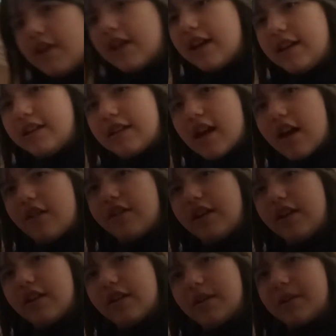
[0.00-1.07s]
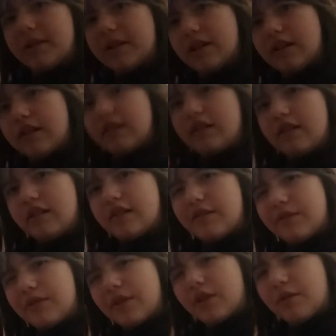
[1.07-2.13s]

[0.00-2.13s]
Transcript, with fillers: hanged out here for